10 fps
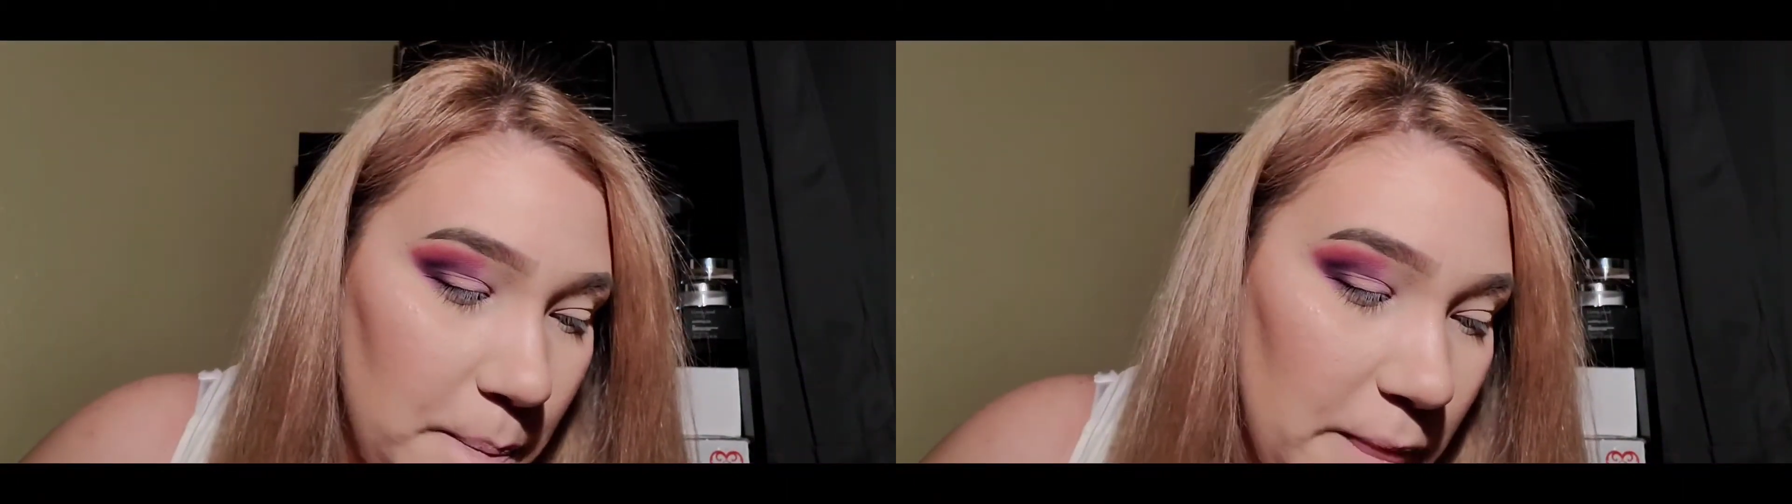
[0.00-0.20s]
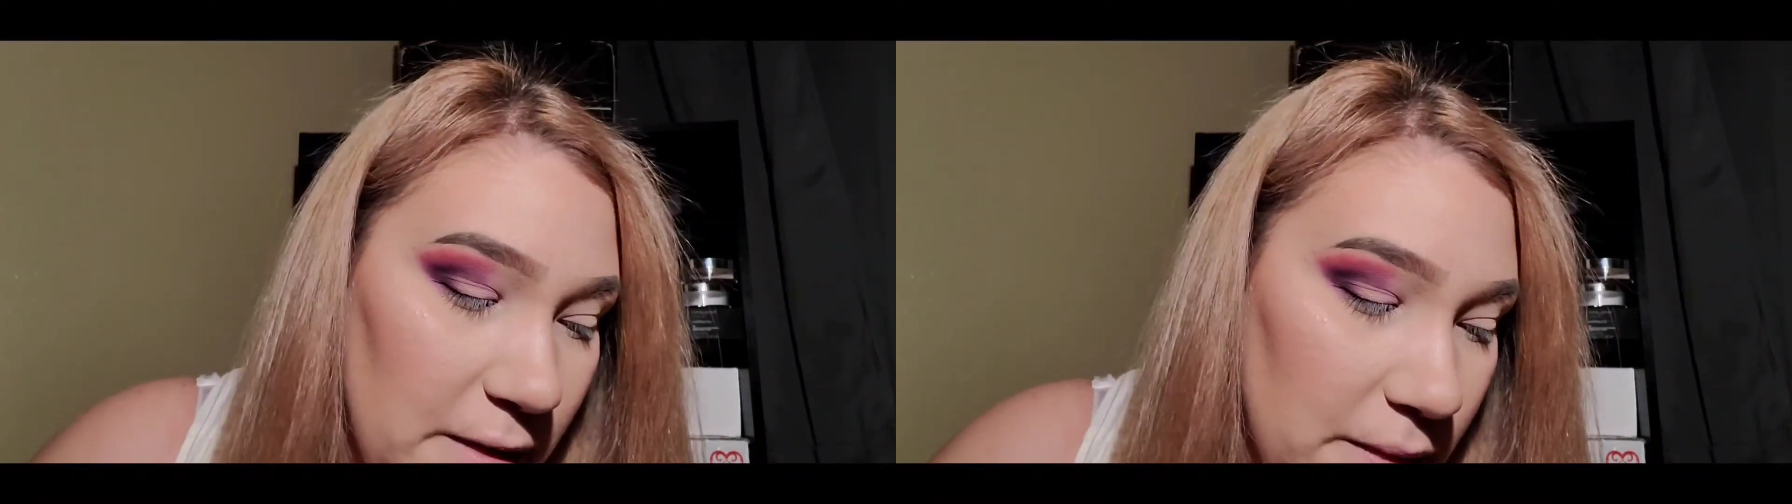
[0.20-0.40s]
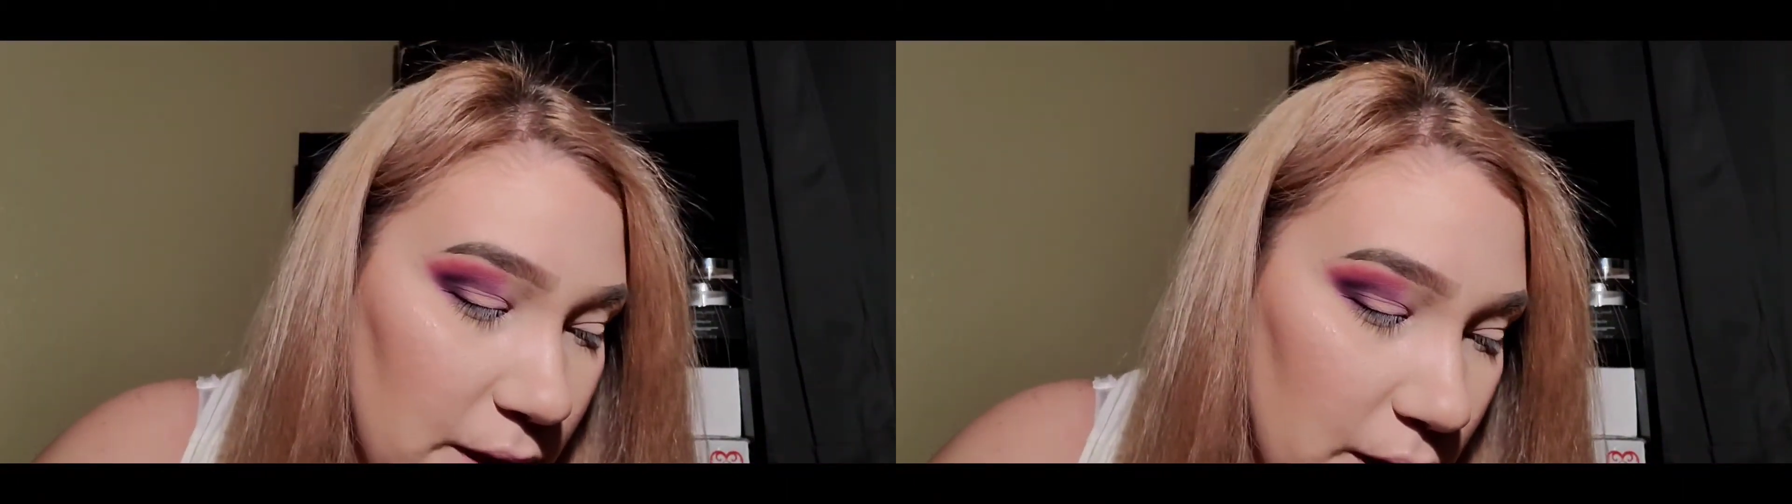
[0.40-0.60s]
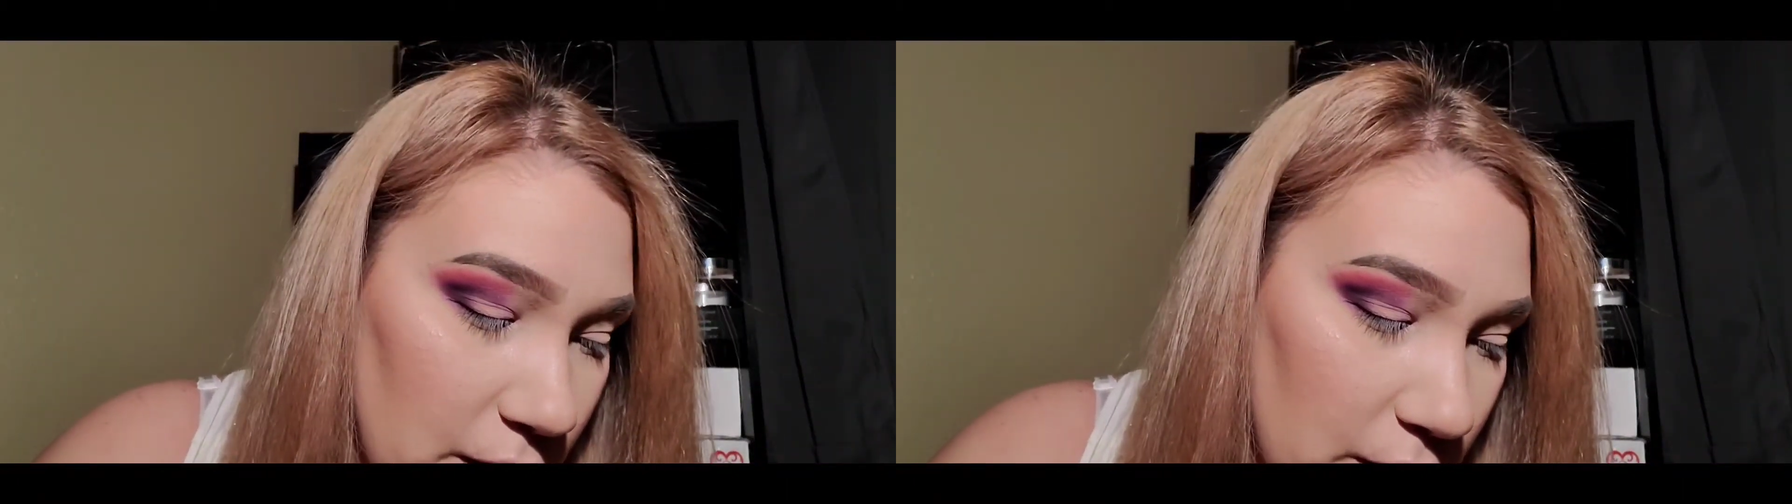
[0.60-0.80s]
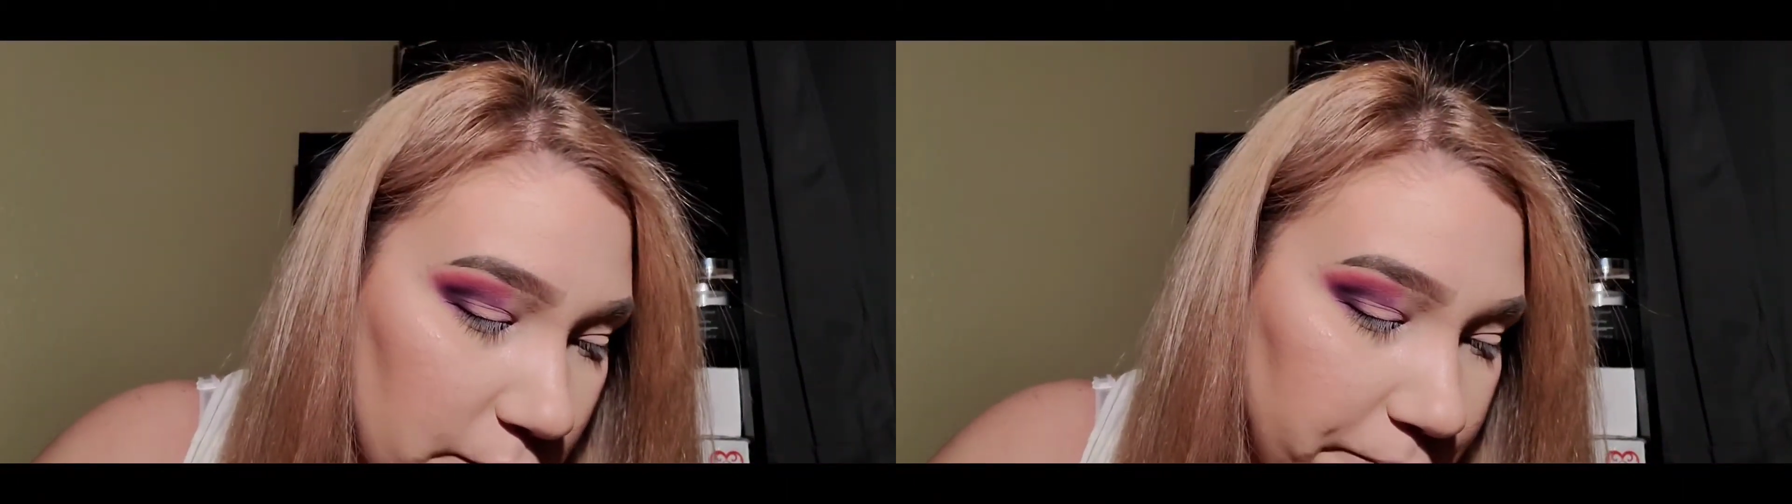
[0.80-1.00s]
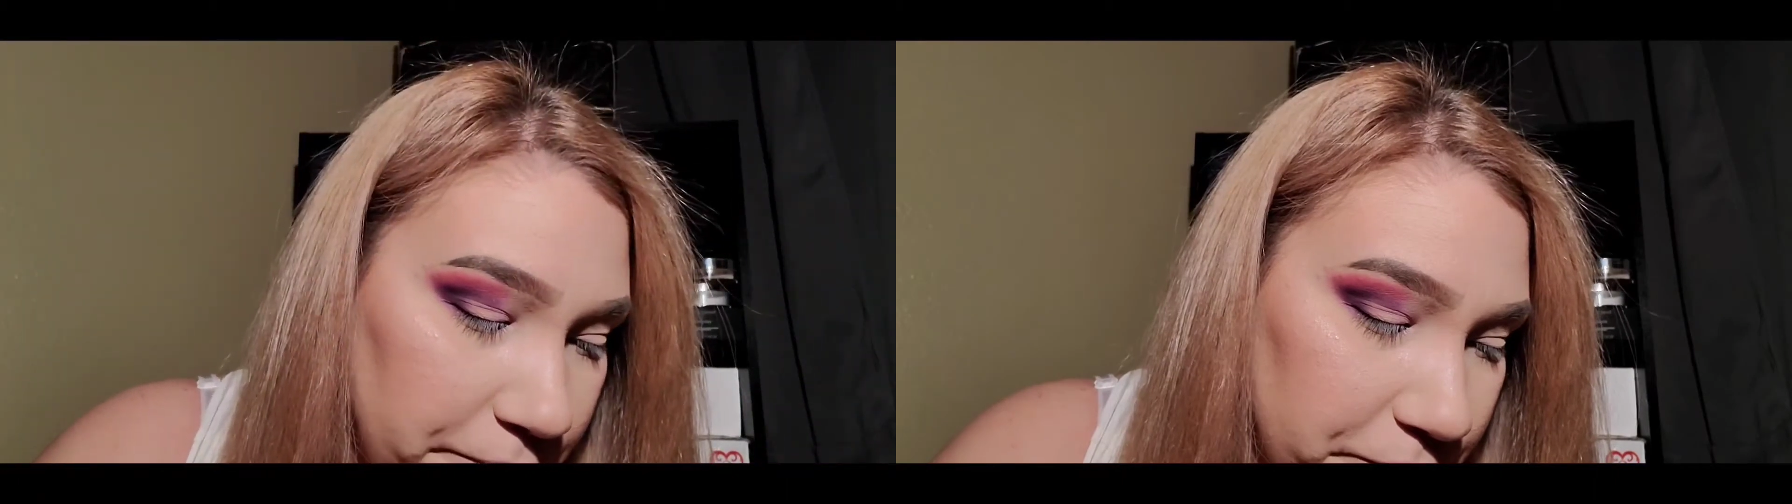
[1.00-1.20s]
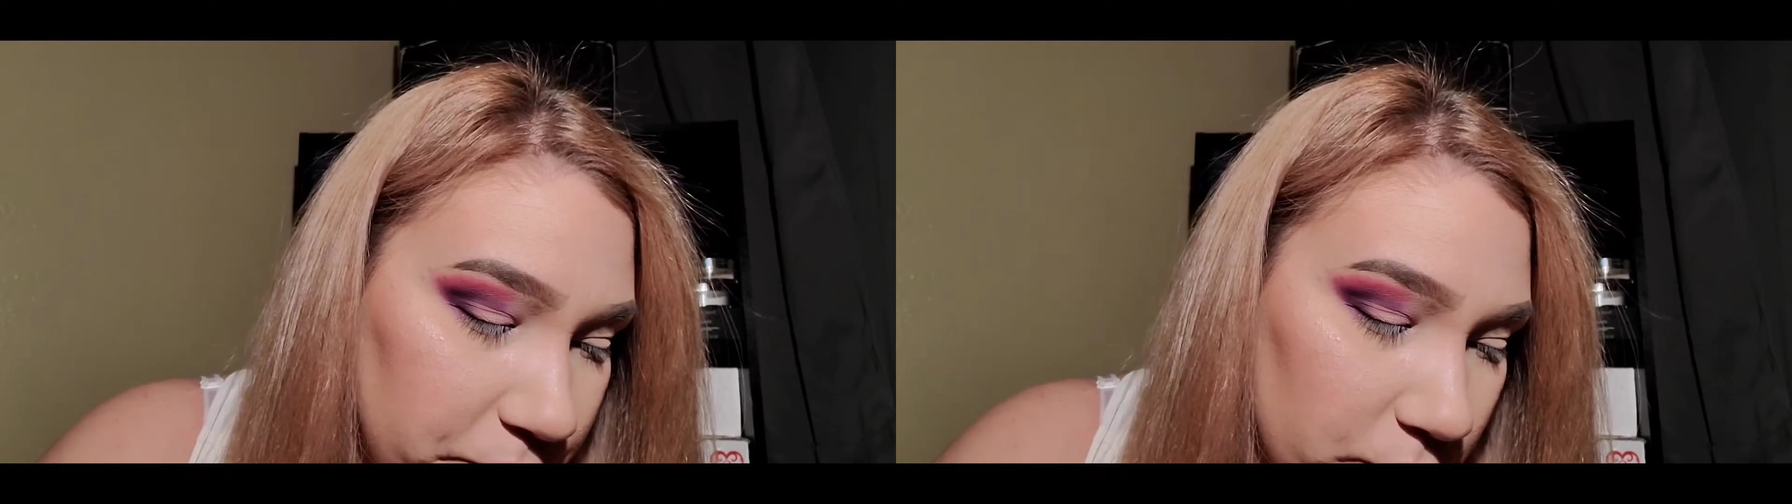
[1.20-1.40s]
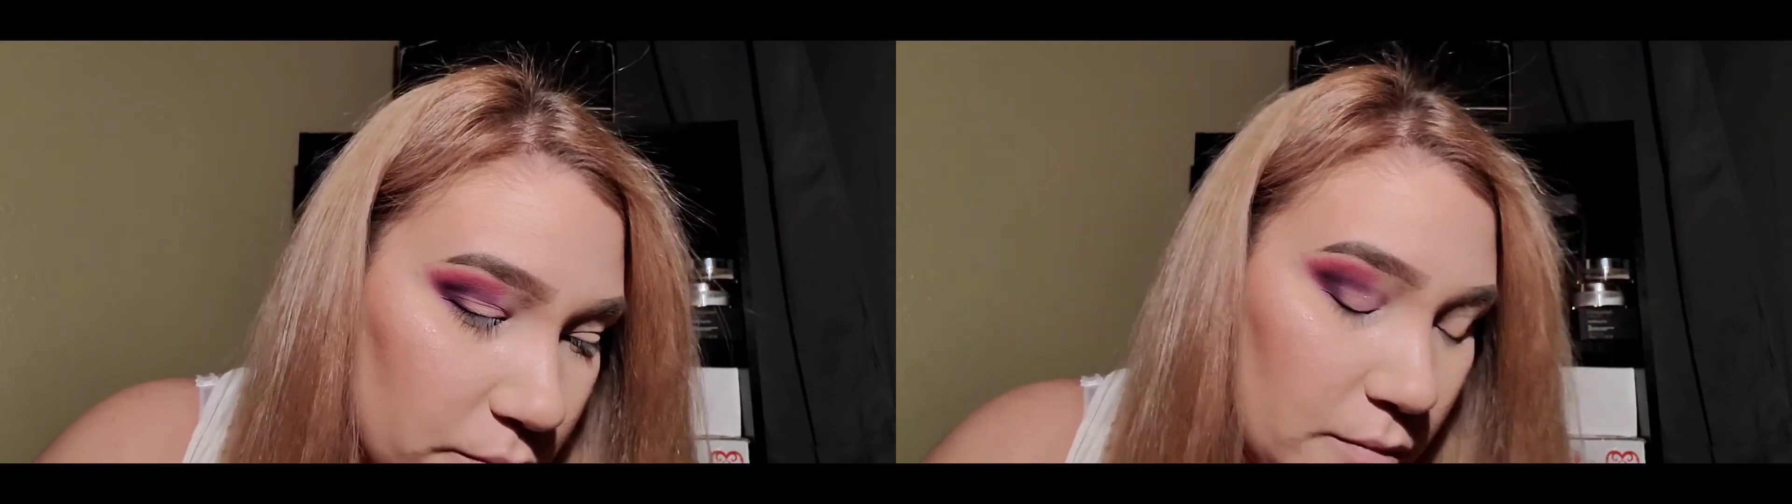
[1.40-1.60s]
And then
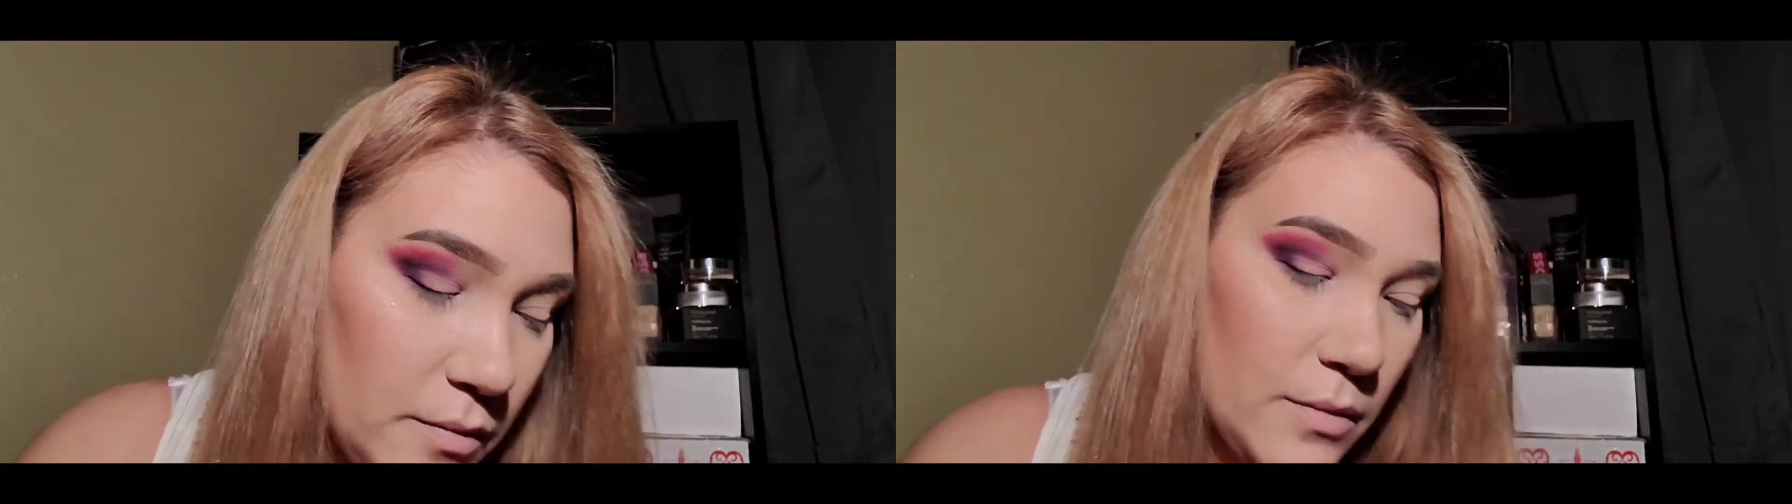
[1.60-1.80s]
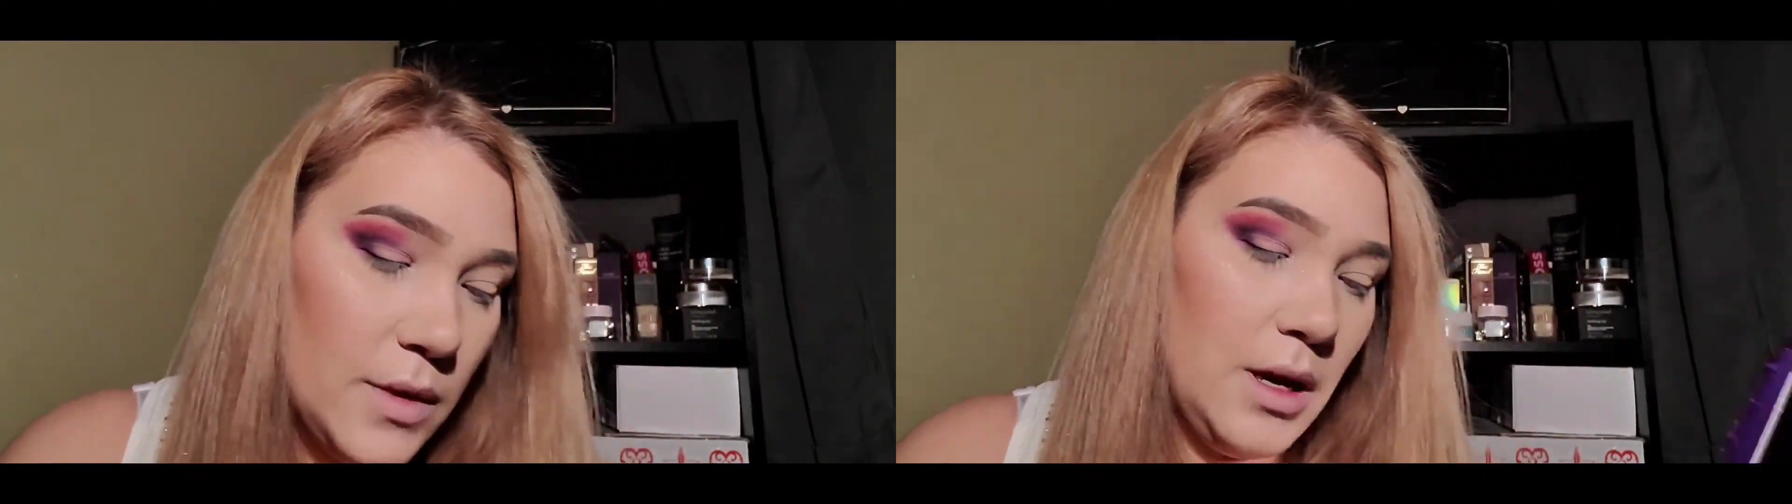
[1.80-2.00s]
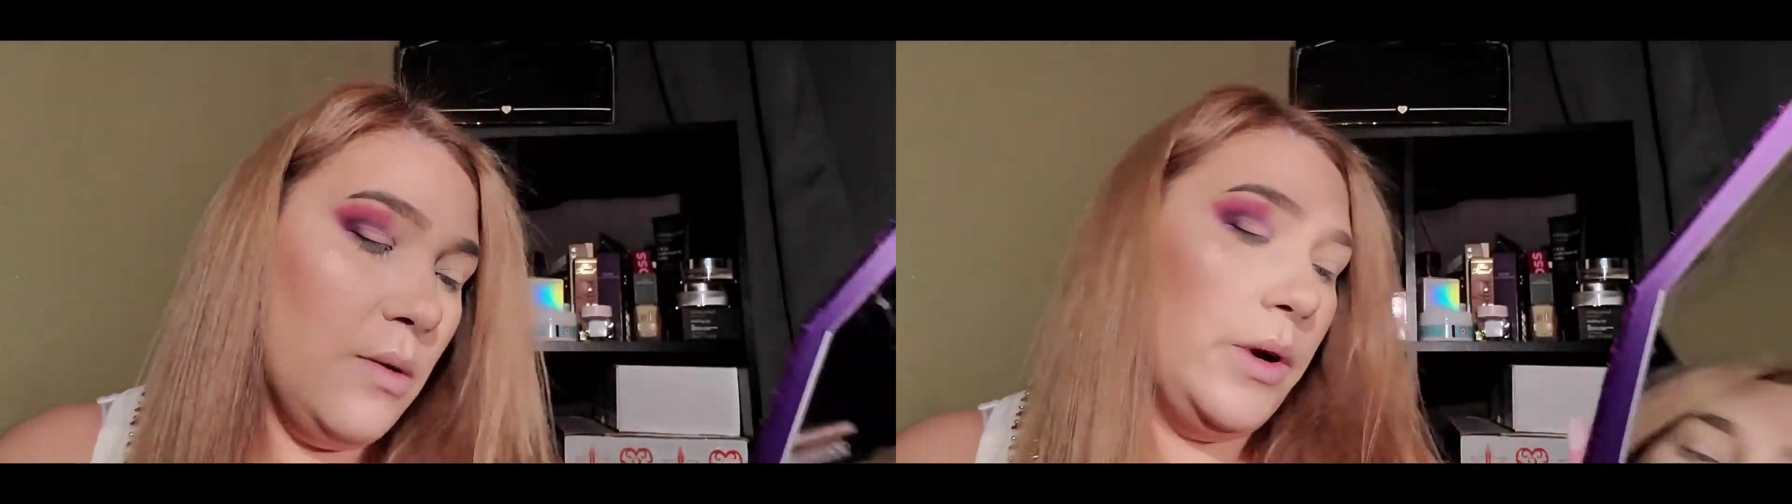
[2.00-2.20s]
I